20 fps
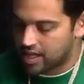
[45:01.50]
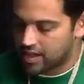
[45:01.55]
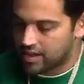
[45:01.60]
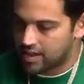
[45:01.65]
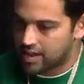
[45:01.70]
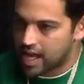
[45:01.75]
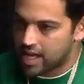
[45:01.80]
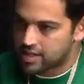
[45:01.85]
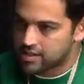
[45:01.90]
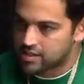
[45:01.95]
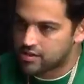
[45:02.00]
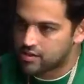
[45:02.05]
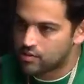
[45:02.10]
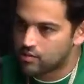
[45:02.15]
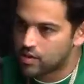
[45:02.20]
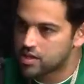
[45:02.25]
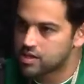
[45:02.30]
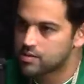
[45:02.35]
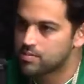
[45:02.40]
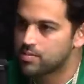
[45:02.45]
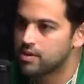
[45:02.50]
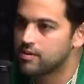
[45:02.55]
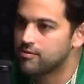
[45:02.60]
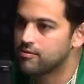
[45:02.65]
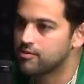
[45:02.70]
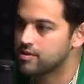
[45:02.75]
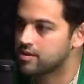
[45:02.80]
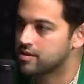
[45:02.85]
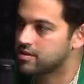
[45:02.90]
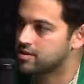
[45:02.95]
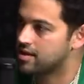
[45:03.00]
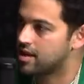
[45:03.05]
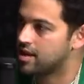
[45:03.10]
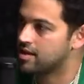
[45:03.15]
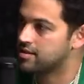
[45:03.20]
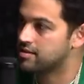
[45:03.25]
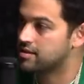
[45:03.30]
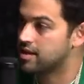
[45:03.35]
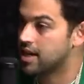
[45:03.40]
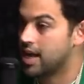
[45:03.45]
that's the recipe for
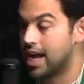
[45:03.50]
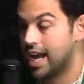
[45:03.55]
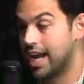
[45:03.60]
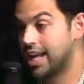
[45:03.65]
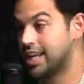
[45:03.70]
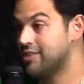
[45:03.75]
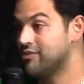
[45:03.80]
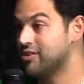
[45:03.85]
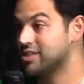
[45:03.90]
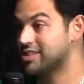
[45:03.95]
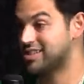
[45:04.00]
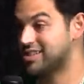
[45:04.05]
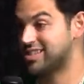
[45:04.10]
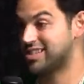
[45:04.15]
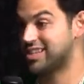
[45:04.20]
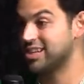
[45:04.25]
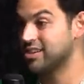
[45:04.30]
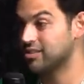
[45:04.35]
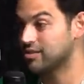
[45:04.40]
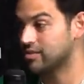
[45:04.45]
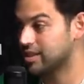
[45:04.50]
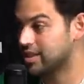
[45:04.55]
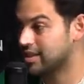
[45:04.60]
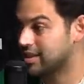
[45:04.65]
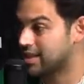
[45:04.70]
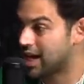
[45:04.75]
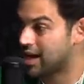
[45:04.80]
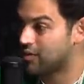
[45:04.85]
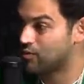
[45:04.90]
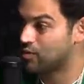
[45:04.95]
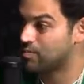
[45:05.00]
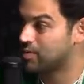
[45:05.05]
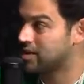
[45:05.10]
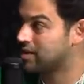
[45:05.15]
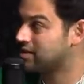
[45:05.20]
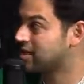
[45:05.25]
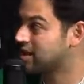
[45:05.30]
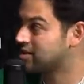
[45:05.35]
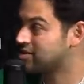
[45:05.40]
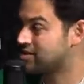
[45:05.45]
success. And even still, that would be
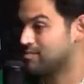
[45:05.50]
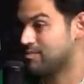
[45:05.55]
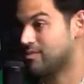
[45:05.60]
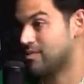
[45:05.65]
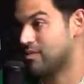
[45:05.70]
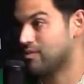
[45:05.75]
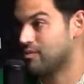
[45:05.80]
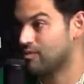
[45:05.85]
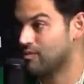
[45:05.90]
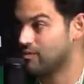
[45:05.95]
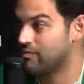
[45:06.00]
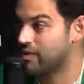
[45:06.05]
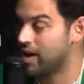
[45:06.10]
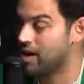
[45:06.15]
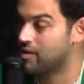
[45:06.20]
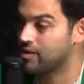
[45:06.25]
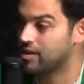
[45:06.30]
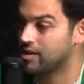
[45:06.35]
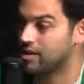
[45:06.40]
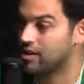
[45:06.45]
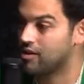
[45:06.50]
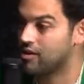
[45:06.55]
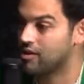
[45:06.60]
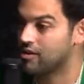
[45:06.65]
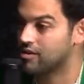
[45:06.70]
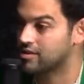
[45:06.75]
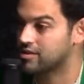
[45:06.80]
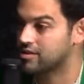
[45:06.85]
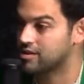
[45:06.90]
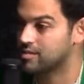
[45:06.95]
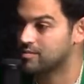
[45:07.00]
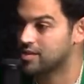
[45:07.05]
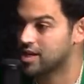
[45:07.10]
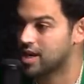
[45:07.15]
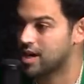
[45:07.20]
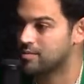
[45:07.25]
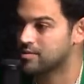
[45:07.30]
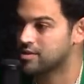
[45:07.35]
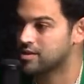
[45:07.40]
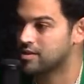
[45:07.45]
that's very hard
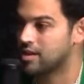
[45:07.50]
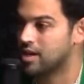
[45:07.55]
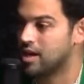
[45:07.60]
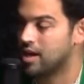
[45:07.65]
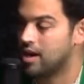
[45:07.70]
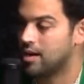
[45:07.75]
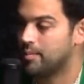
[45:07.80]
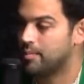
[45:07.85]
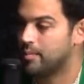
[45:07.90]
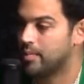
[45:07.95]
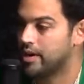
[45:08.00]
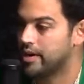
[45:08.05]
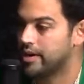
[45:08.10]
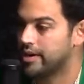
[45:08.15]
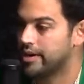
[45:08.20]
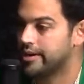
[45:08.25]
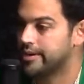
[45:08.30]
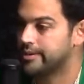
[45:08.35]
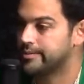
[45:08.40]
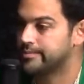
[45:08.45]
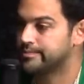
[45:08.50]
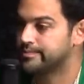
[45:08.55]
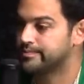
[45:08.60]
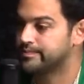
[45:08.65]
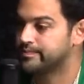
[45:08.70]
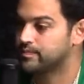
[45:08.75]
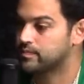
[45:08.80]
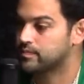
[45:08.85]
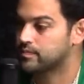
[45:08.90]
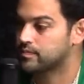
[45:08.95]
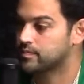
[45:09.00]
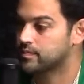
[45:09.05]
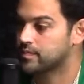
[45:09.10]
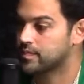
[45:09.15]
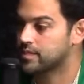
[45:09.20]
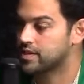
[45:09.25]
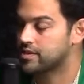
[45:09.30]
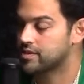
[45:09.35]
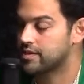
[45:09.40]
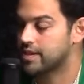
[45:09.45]
sometimes. But um,
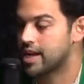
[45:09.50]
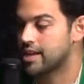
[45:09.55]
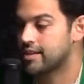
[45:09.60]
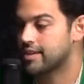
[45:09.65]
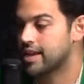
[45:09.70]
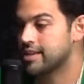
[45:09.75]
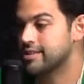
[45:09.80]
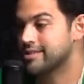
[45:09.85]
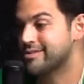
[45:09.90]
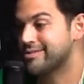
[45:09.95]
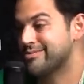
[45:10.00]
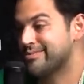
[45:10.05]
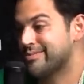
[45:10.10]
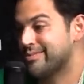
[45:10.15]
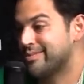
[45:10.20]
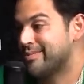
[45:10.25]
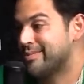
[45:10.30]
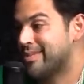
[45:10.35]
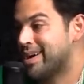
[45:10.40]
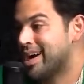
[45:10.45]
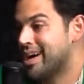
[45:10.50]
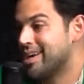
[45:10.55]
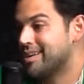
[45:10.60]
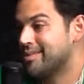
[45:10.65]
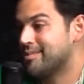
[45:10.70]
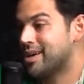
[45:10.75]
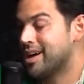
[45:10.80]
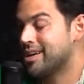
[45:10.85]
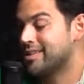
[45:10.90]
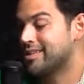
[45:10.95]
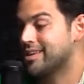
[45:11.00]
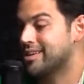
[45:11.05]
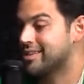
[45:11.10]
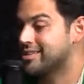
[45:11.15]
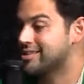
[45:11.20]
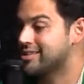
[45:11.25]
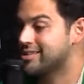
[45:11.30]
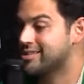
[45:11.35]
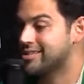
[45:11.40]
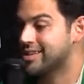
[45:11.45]
so that that's my my thing is
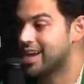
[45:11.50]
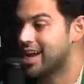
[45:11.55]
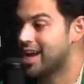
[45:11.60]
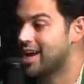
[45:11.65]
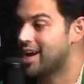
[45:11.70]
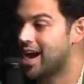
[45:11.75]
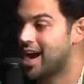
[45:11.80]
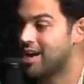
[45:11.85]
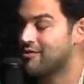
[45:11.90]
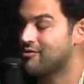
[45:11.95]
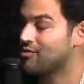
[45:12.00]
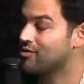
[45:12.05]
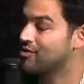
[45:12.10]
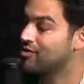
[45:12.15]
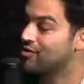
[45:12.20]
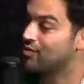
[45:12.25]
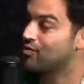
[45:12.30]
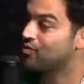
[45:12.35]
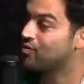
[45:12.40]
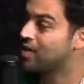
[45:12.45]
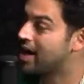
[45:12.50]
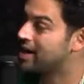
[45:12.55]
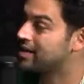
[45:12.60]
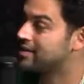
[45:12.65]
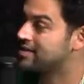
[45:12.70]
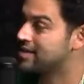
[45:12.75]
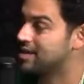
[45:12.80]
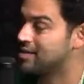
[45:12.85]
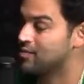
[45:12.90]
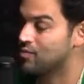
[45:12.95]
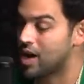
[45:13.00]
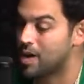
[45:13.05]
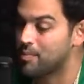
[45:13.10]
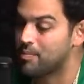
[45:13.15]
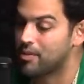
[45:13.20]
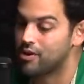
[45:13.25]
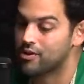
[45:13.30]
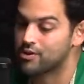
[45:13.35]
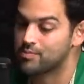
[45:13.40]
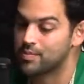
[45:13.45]
just have a, the right team, right
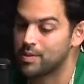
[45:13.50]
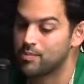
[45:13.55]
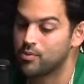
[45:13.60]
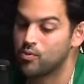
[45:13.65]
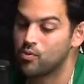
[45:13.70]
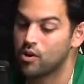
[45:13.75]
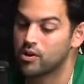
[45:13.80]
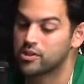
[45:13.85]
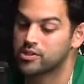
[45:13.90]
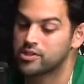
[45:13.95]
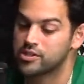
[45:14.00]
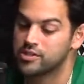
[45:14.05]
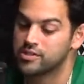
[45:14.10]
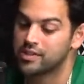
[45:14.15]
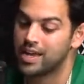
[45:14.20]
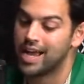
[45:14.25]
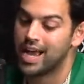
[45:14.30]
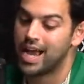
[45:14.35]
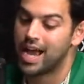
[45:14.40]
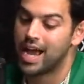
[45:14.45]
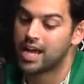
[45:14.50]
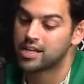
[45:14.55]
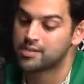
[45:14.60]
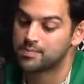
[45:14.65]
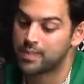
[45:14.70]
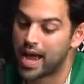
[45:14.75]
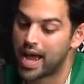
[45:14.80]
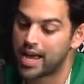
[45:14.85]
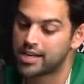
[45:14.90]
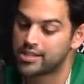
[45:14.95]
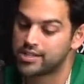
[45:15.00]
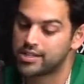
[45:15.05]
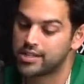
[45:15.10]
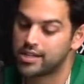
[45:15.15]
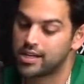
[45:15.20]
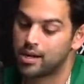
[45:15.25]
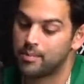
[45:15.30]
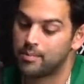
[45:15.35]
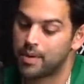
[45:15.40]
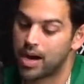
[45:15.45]
partner, people who are just as passionate
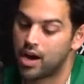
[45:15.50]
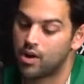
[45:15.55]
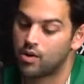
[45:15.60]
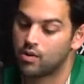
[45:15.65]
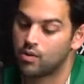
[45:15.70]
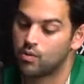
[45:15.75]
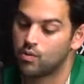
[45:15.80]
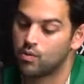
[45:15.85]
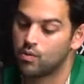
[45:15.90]
about